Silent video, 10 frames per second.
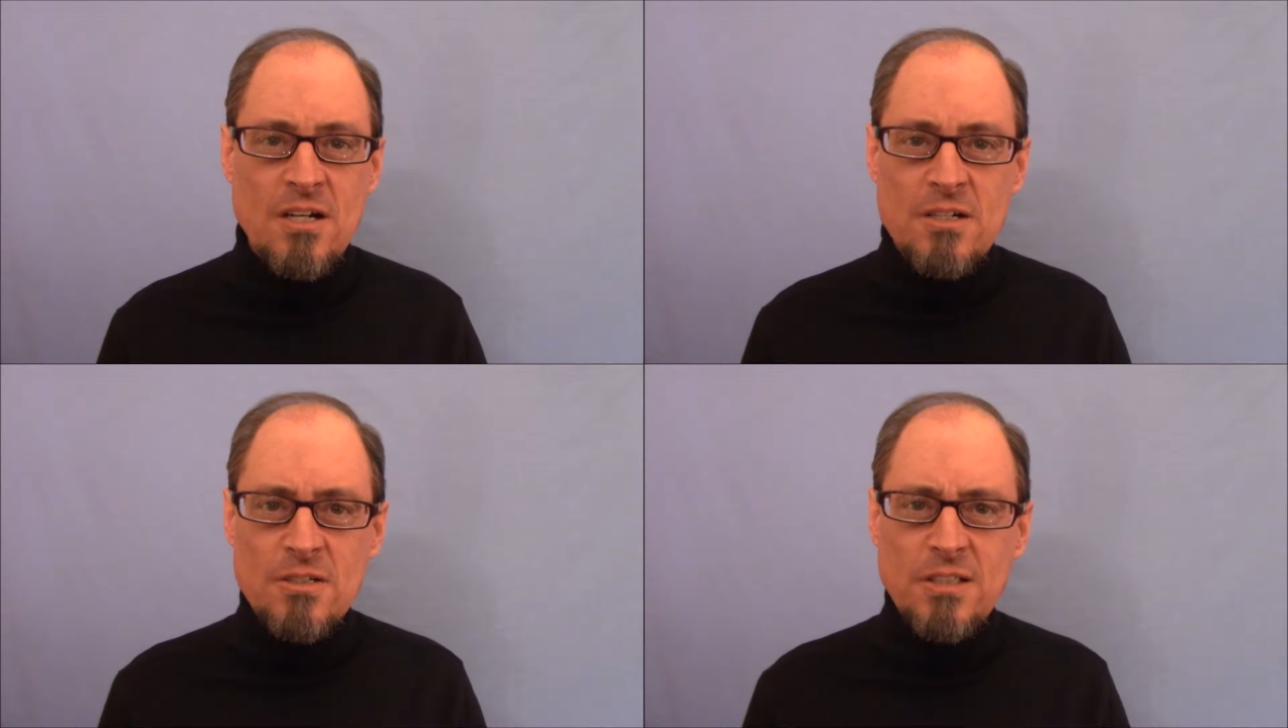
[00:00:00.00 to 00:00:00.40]

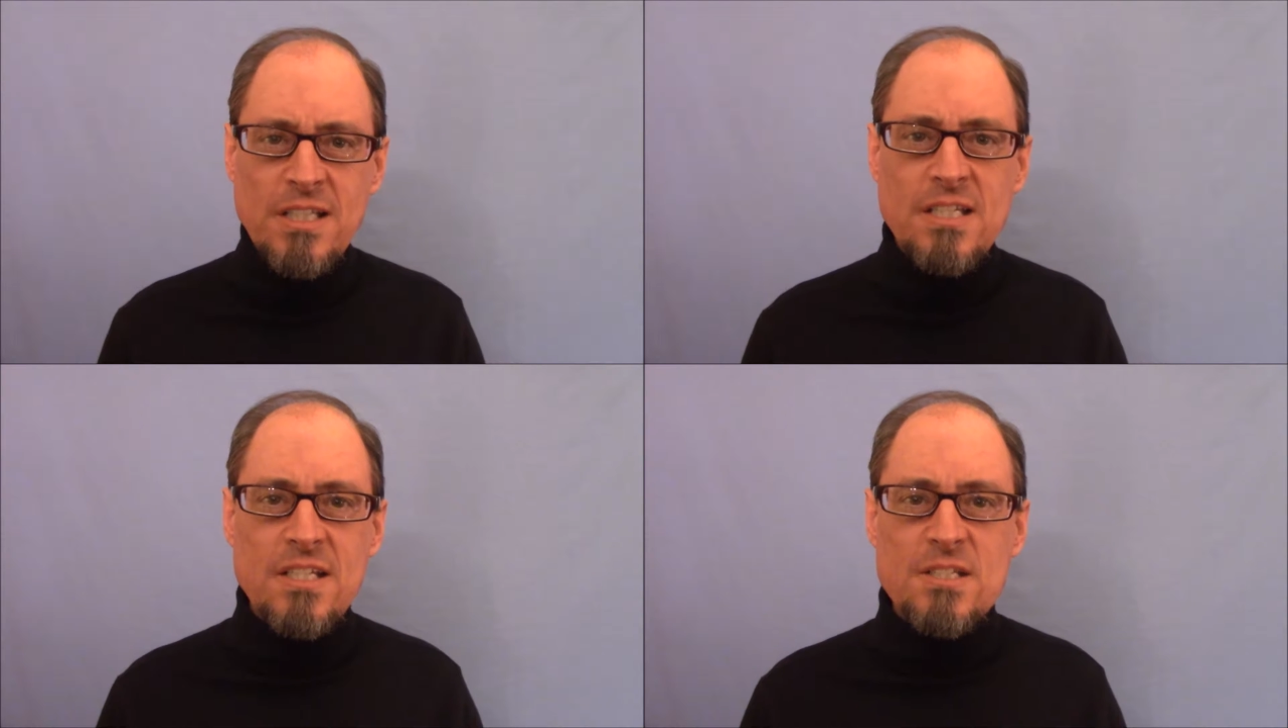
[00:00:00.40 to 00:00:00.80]

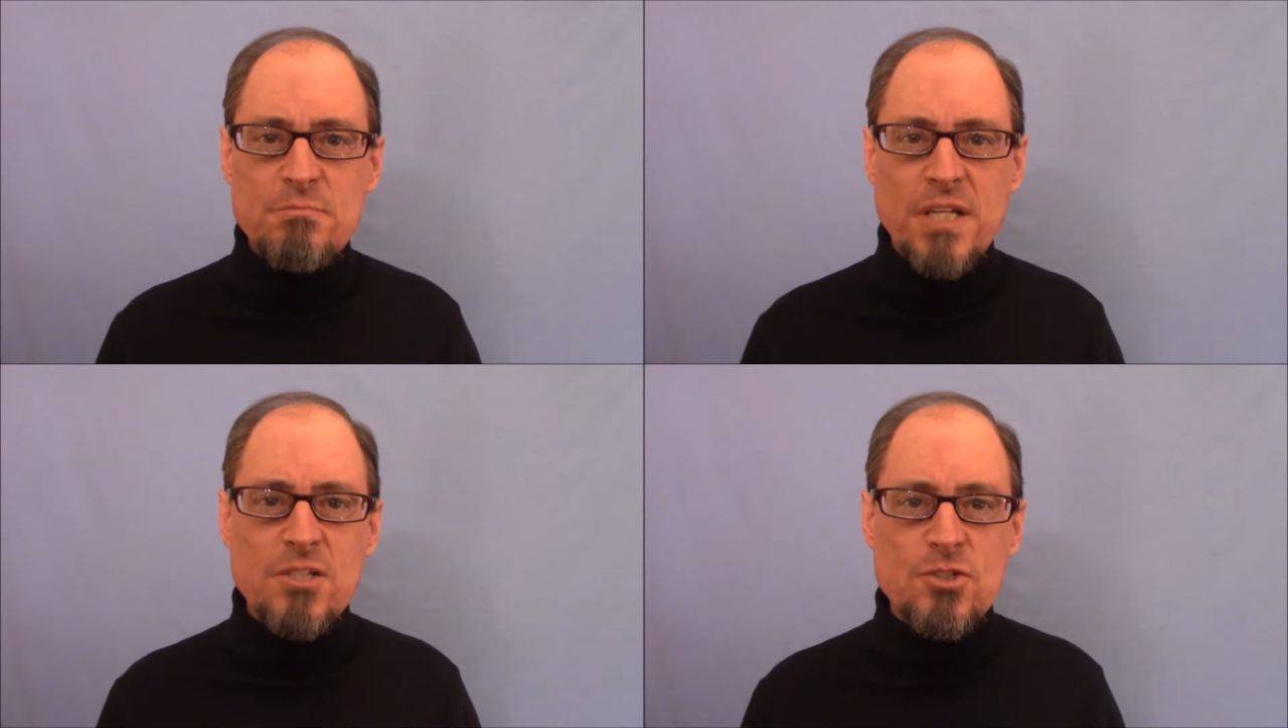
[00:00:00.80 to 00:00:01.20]
Early in his
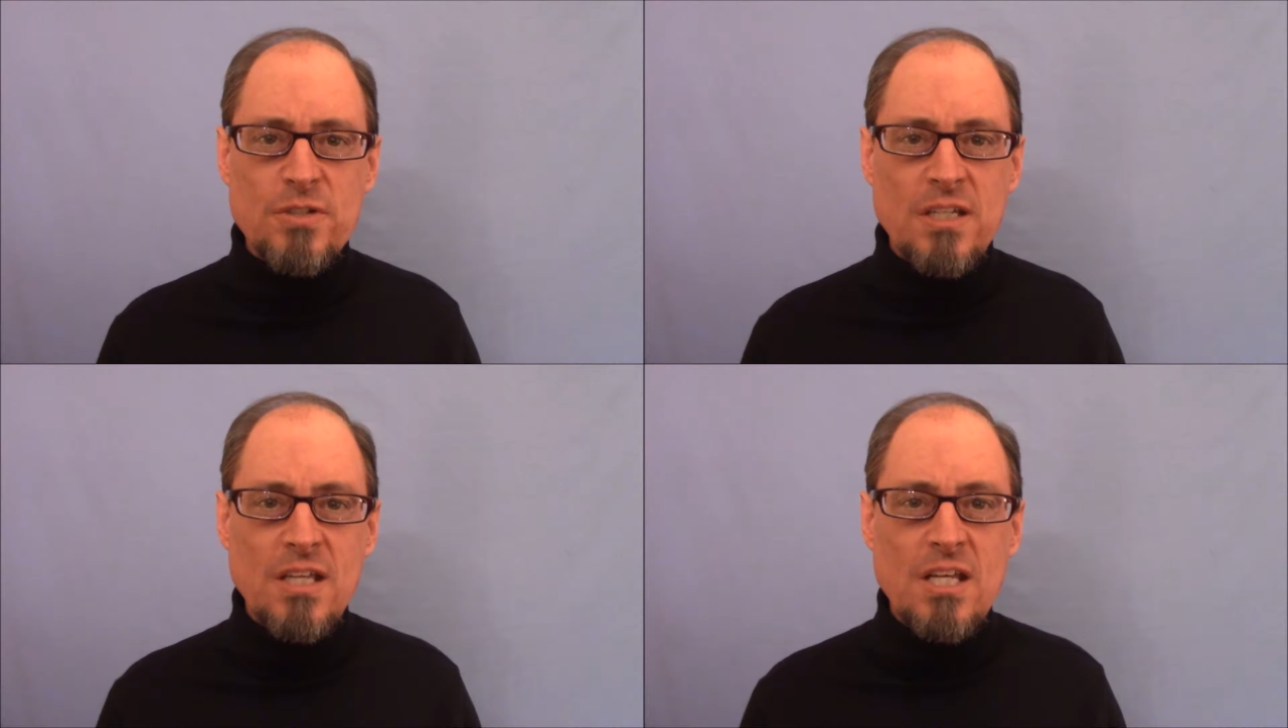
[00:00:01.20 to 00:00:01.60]

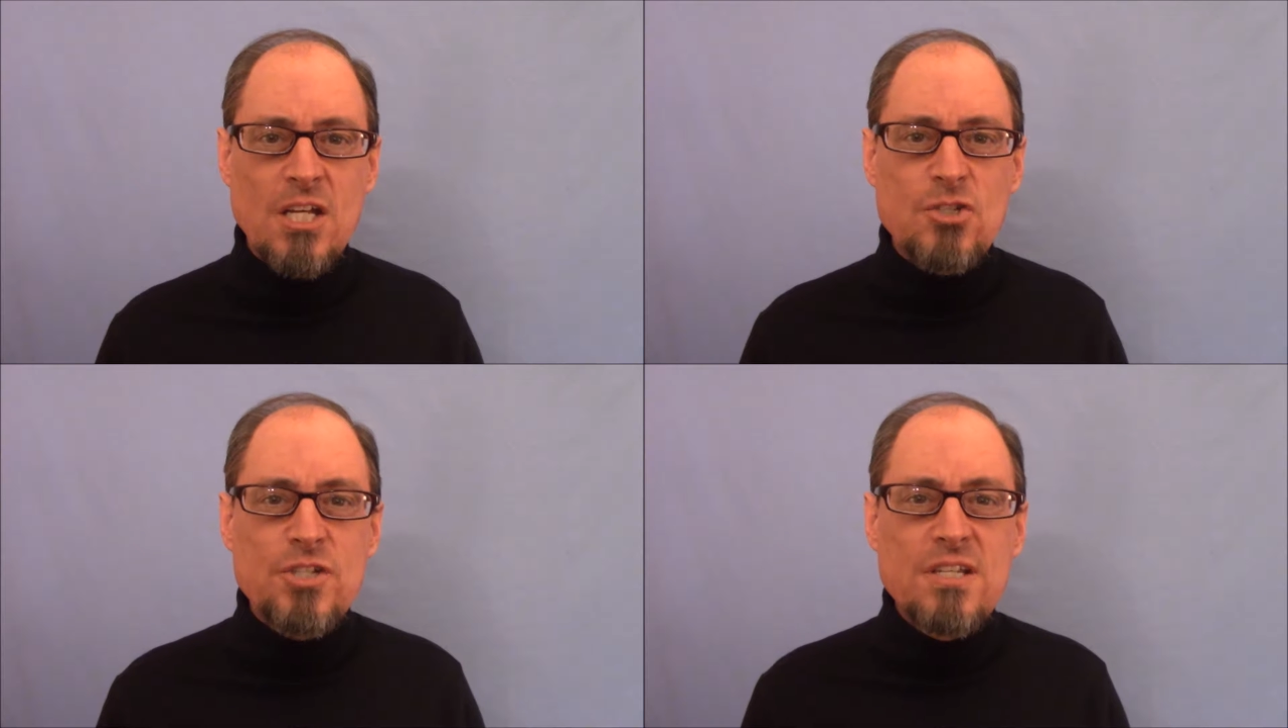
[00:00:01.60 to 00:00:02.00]
ministry,
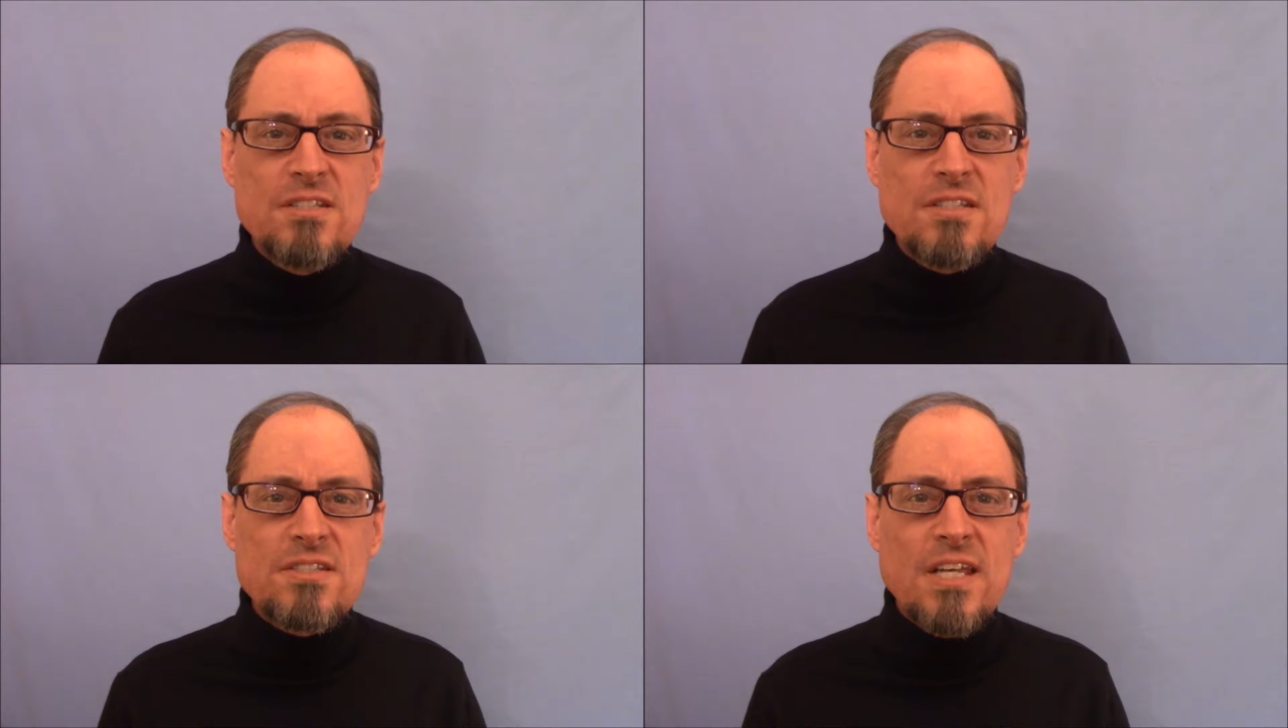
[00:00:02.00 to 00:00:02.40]

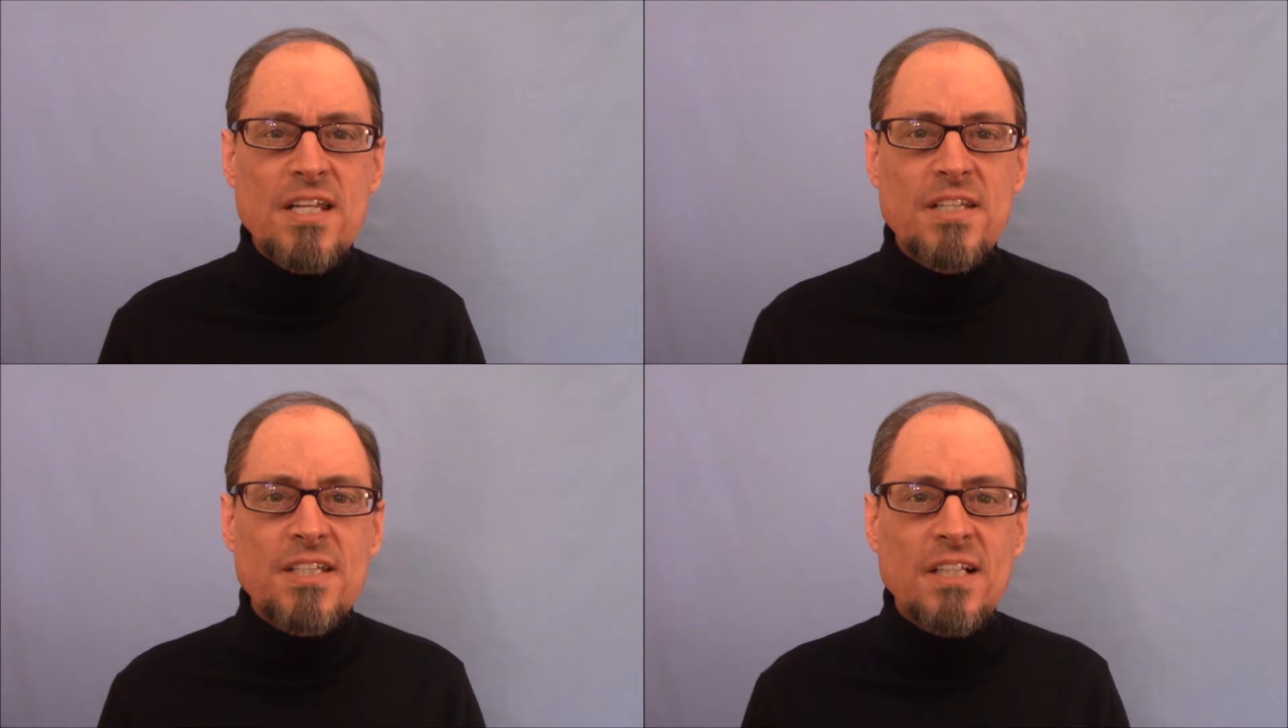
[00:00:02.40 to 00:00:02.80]
Jesus
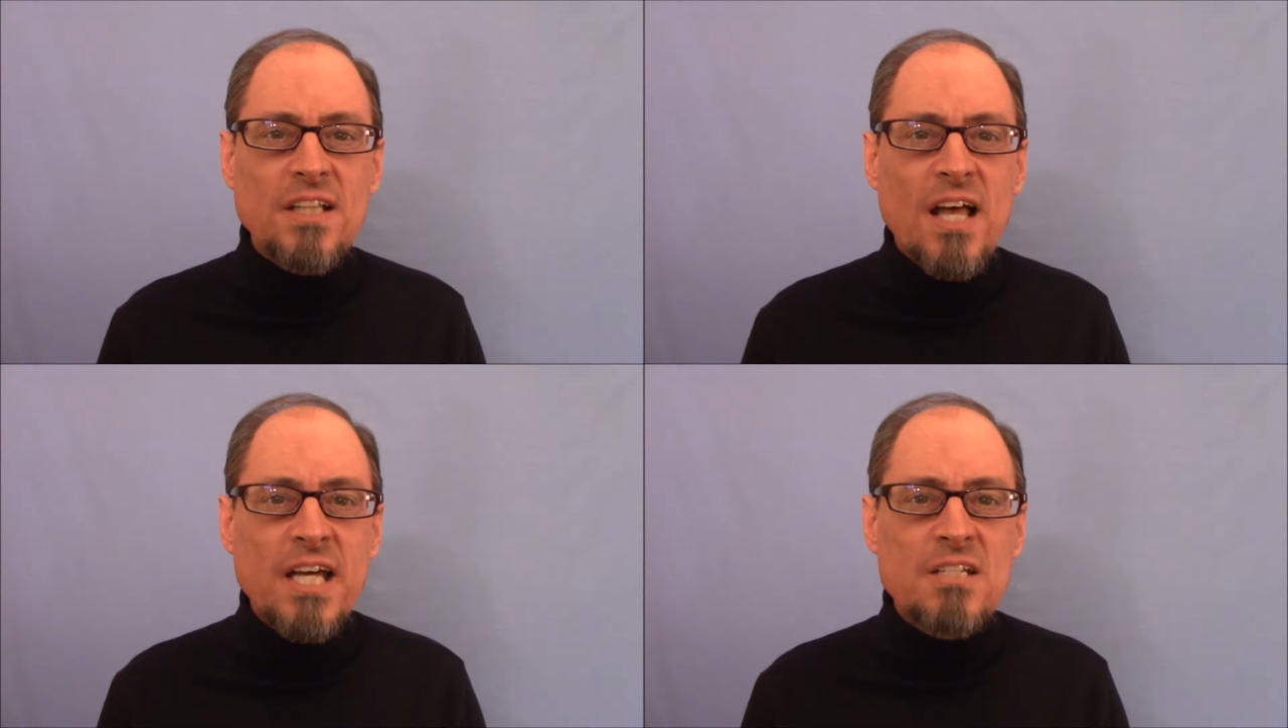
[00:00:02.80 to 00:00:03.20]
said that the
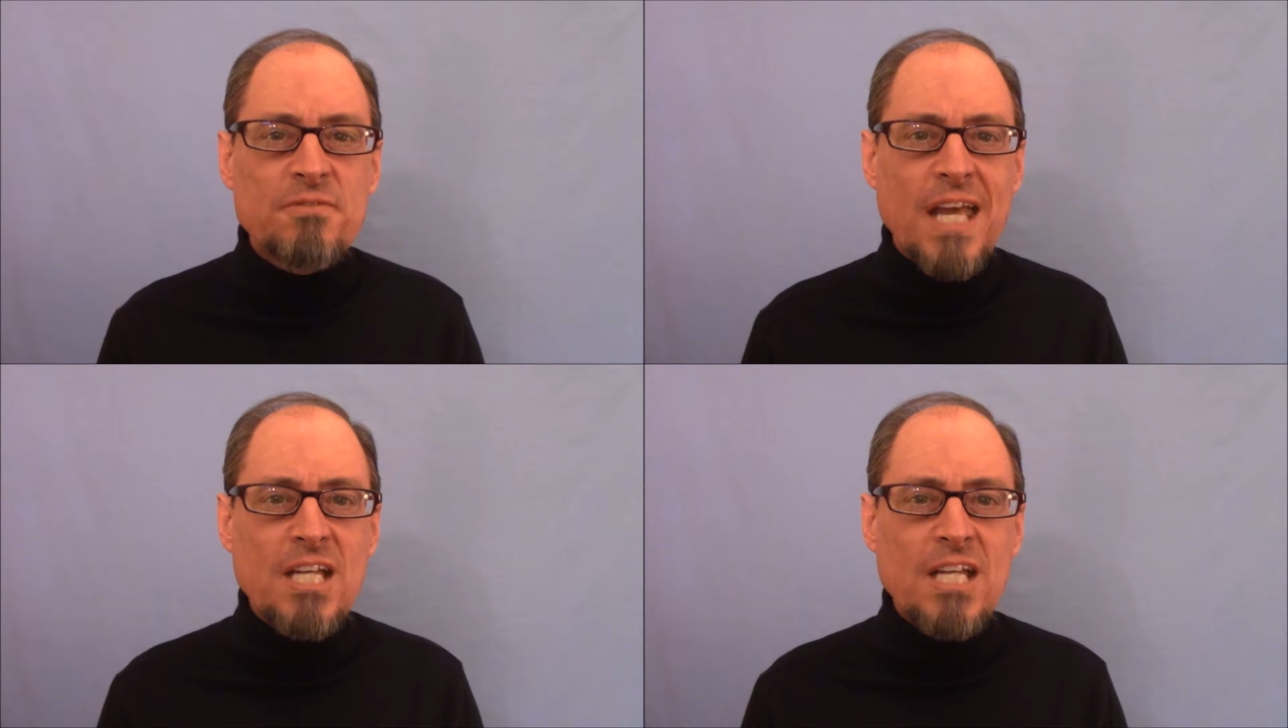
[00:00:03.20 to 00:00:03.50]
line of